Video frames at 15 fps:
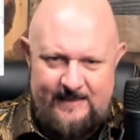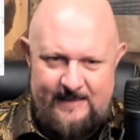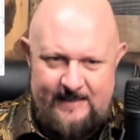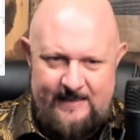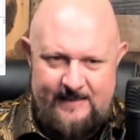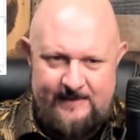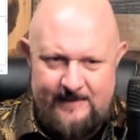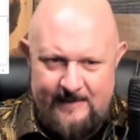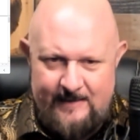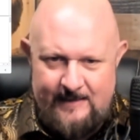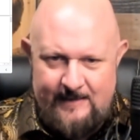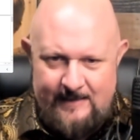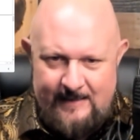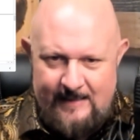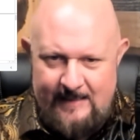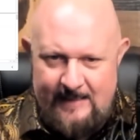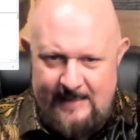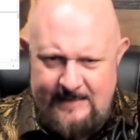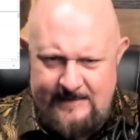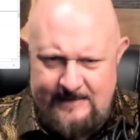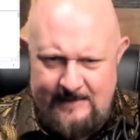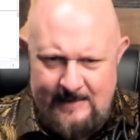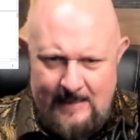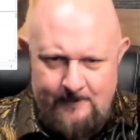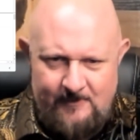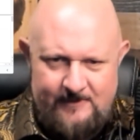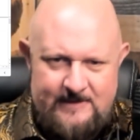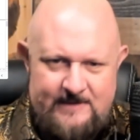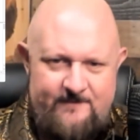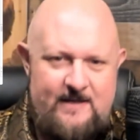a 80, I believe.